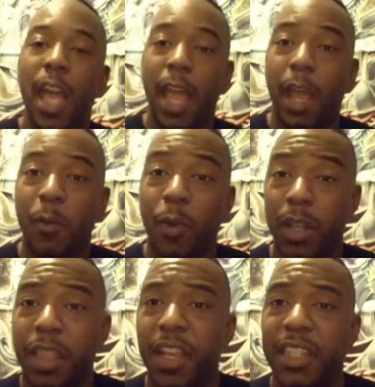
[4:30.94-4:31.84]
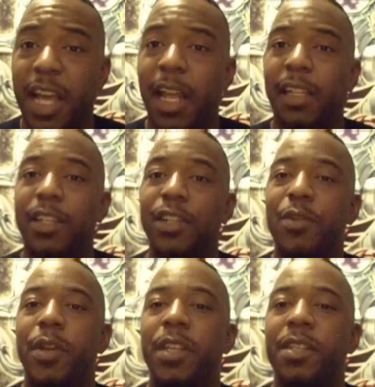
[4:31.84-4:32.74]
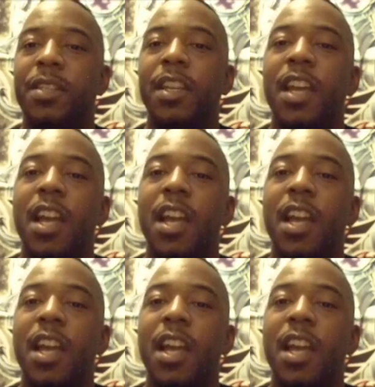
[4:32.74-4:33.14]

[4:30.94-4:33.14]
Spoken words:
And one of the things I like to do is